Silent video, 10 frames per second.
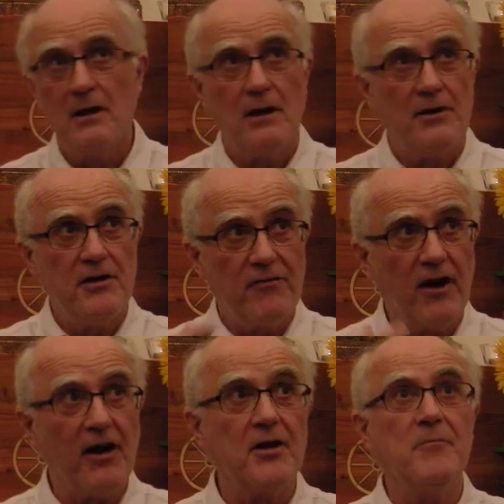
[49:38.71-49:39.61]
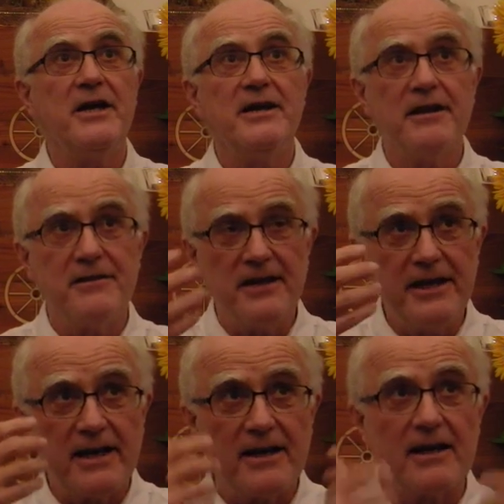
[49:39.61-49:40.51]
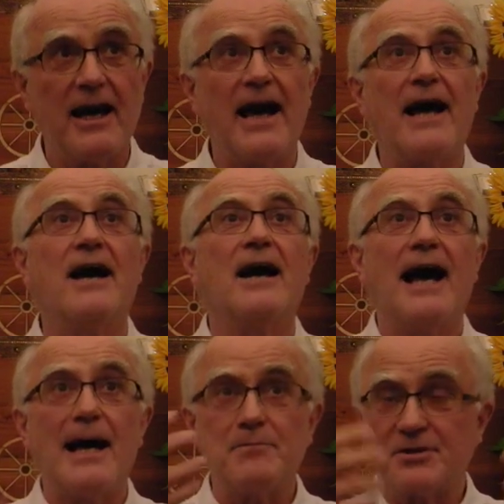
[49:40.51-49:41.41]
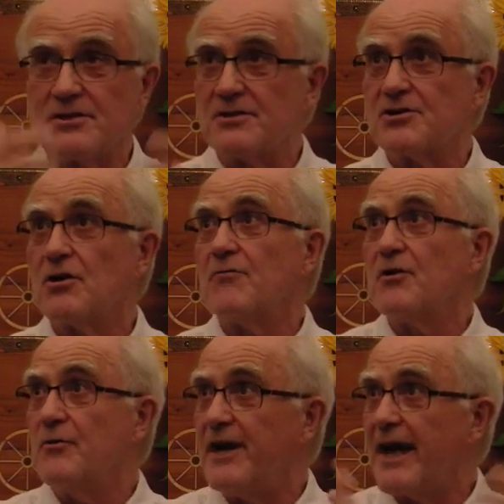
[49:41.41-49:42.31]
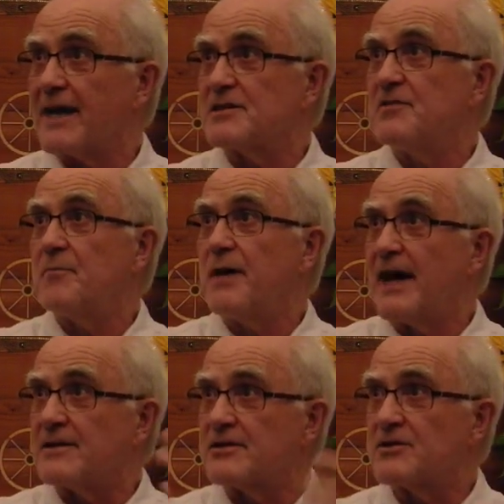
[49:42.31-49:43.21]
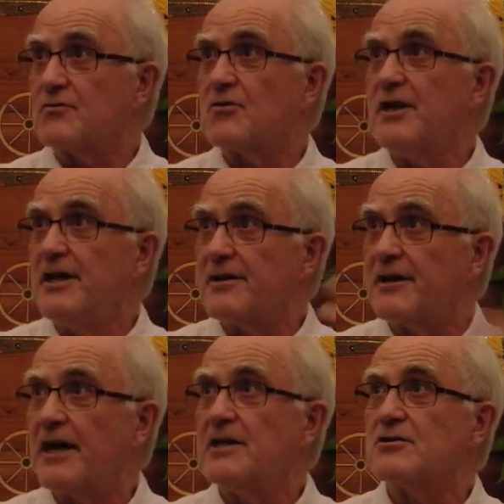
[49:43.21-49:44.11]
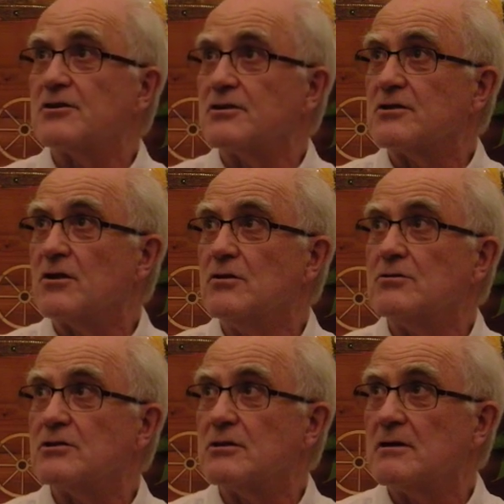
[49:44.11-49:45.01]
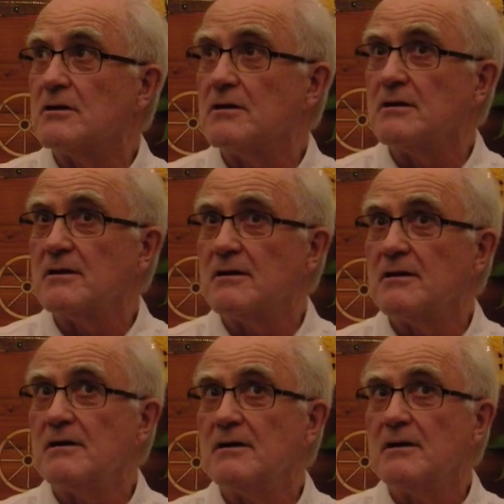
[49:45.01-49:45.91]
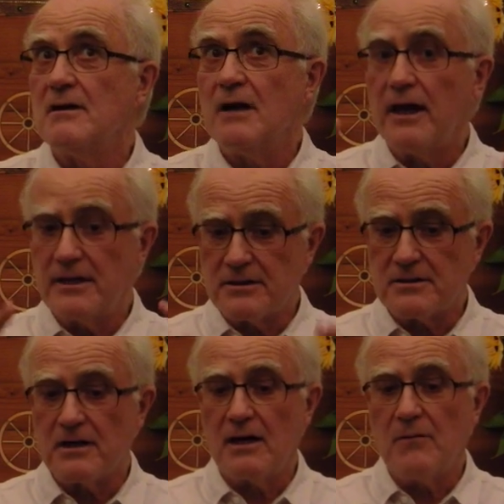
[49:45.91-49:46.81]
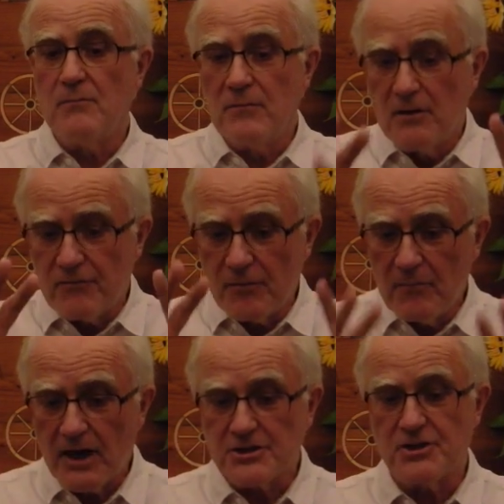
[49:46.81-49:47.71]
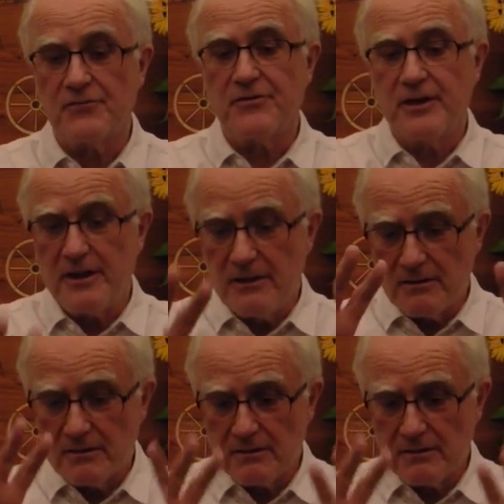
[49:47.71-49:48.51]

Nirvana meaning the absence of the reactive patterns of greed and hatred and delusion. And for much of the